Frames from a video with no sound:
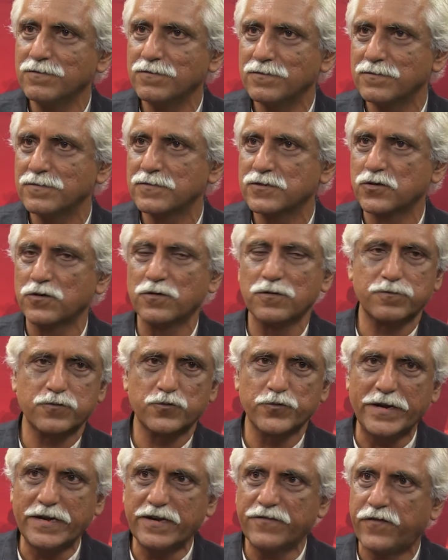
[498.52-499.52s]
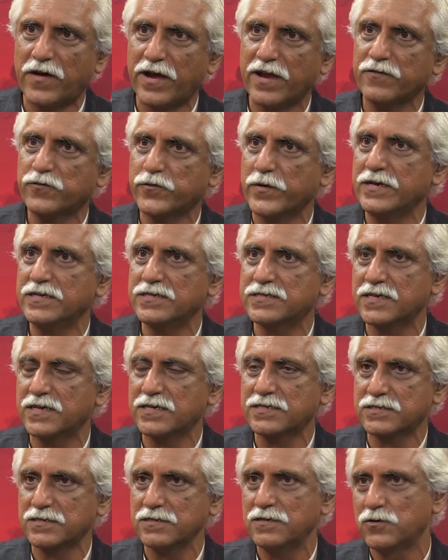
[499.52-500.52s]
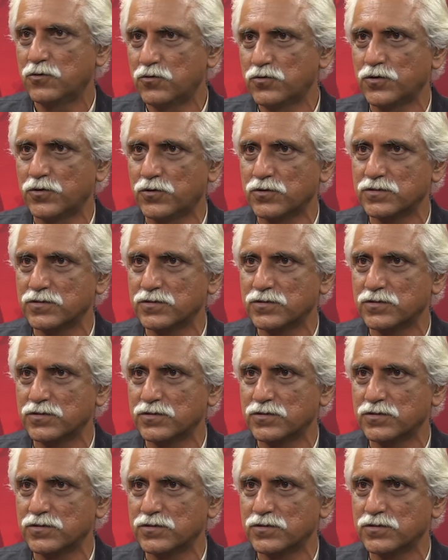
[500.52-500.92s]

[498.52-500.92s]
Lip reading: So 25, 26, who knows?